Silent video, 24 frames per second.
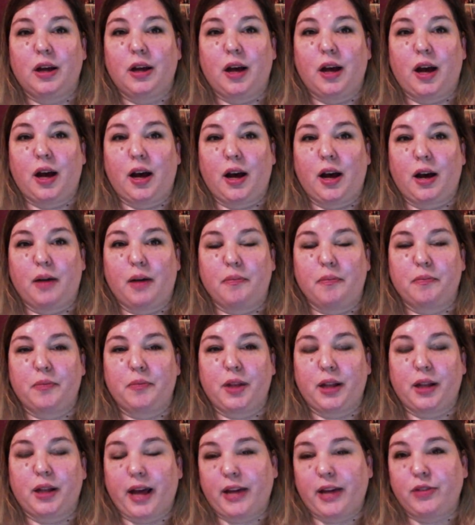
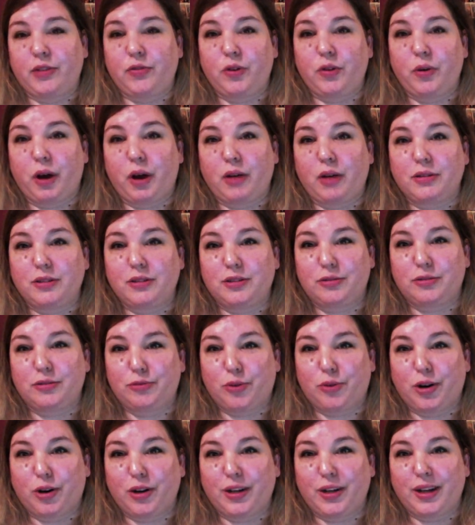the last few hours of
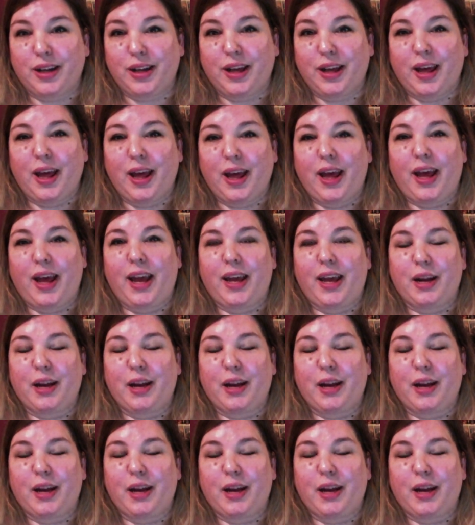work, and